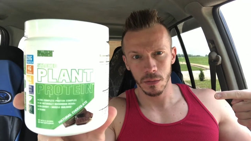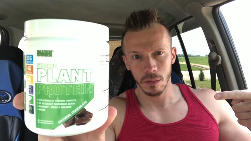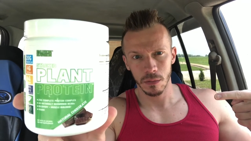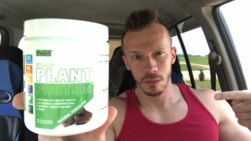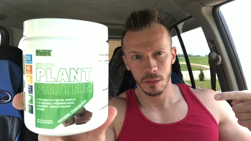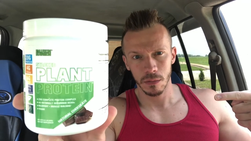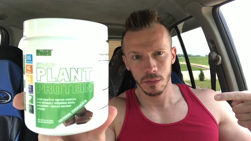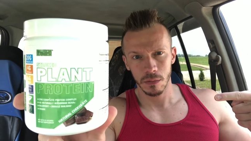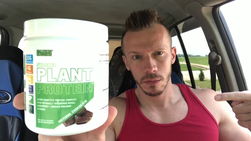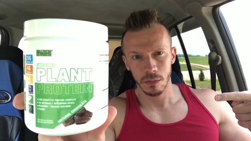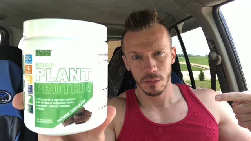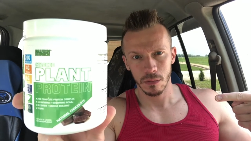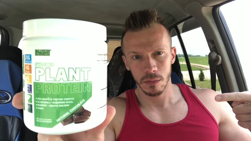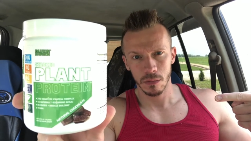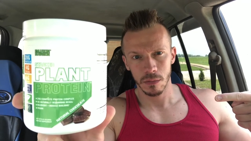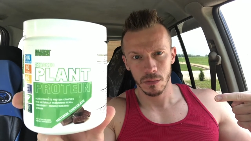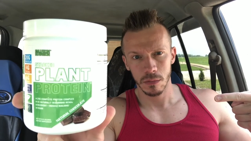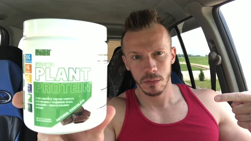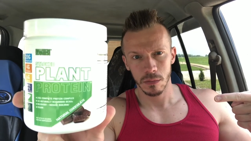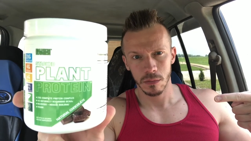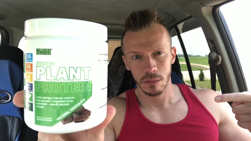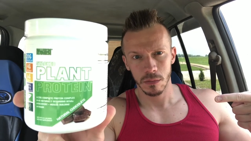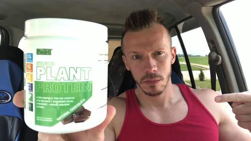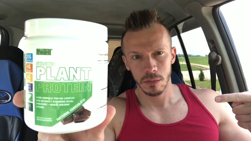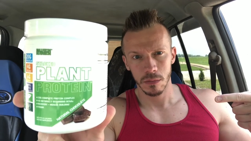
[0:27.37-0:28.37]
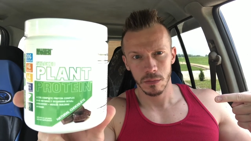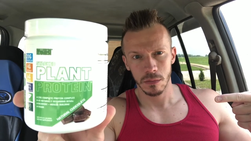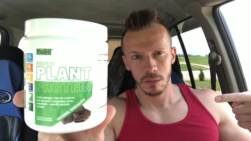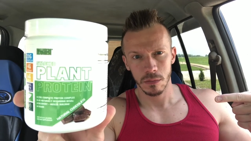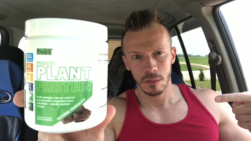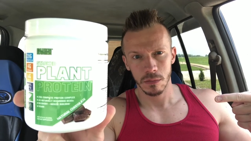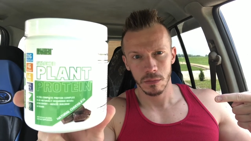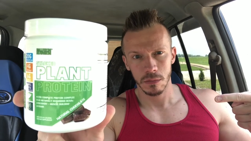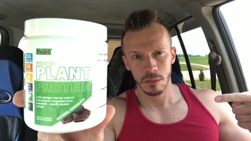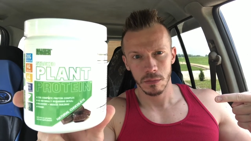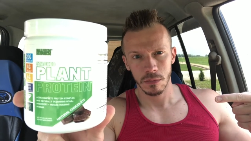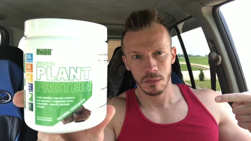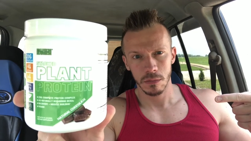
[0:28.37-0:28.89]

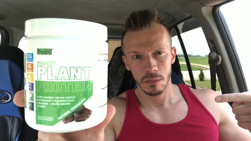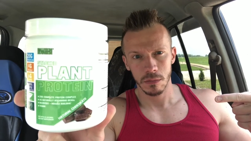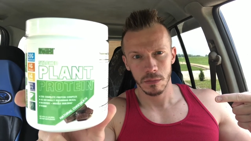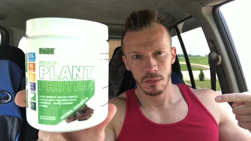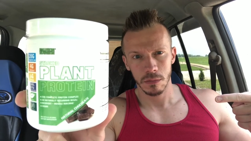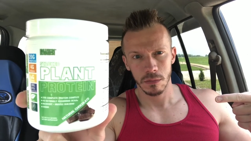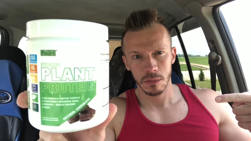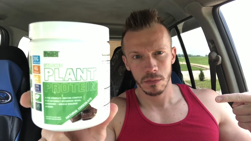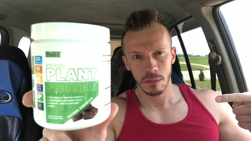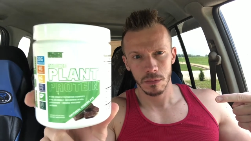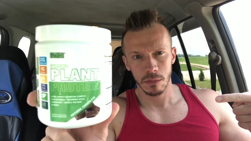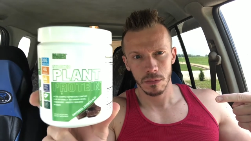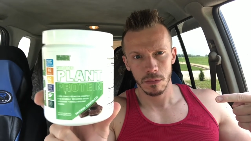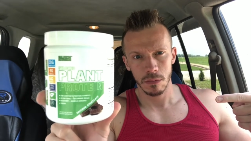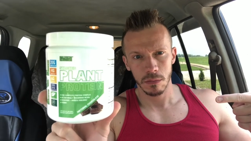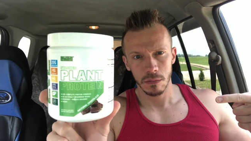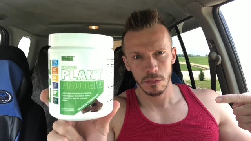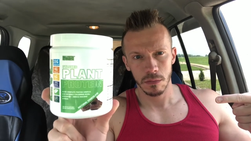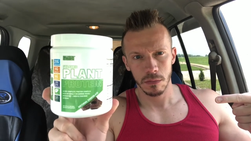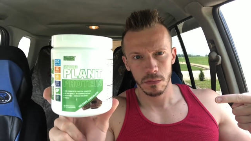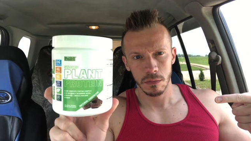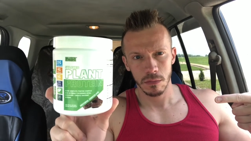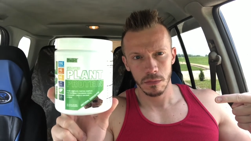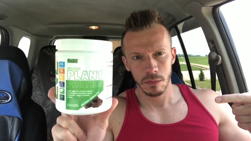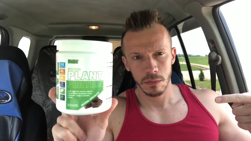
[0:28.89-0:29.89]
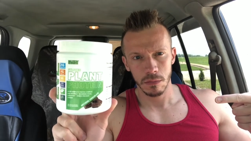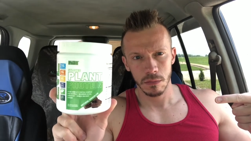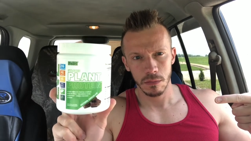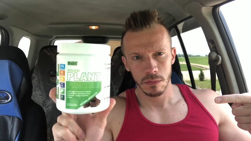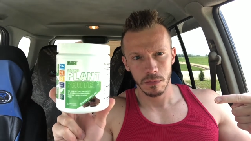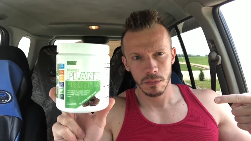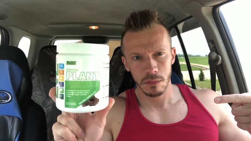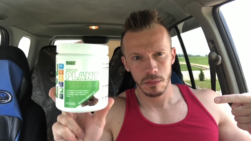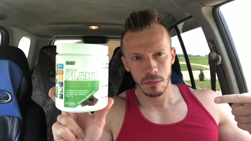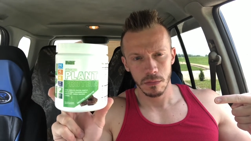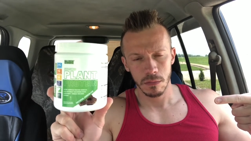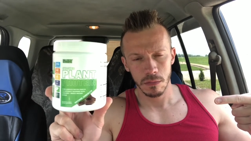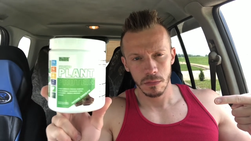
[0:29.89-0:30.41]

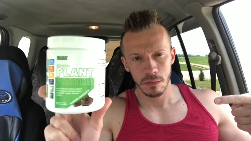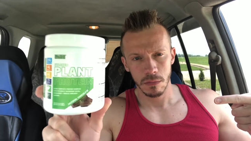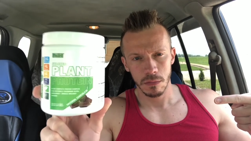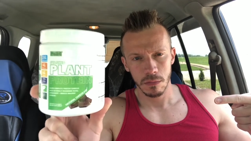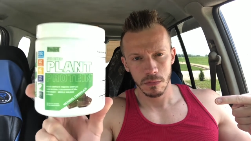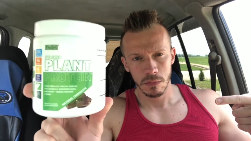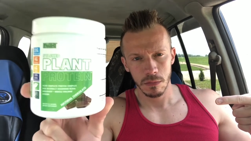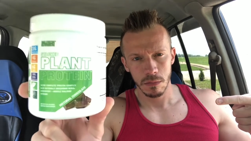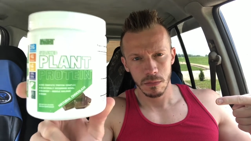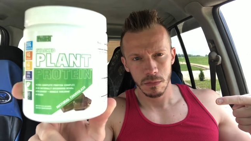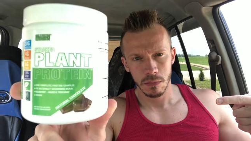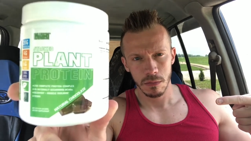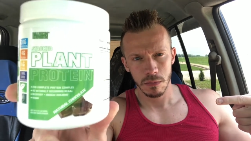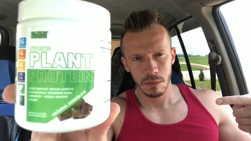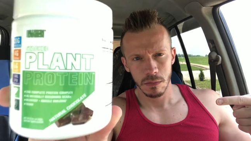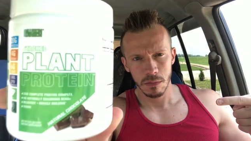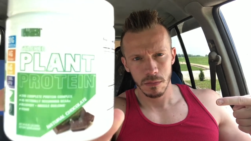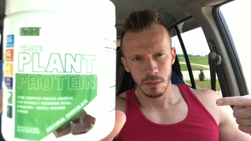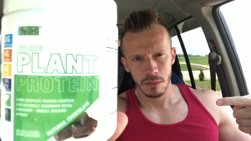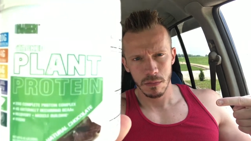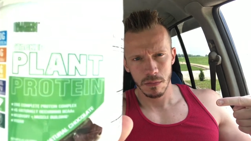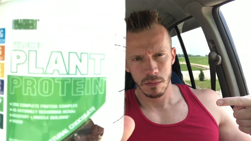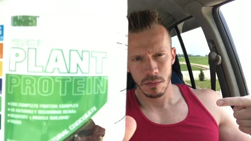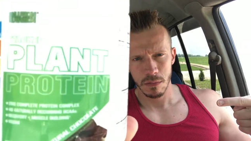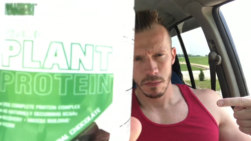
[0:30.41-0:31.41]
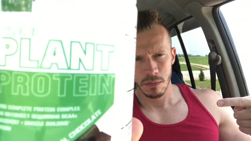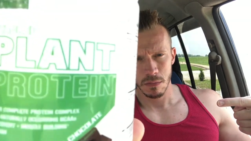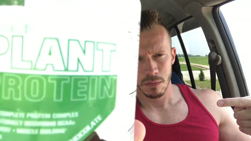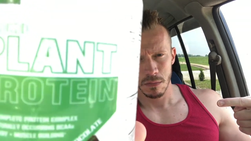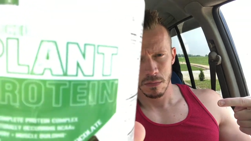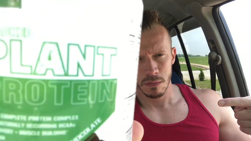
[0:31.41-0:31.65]
[no speech]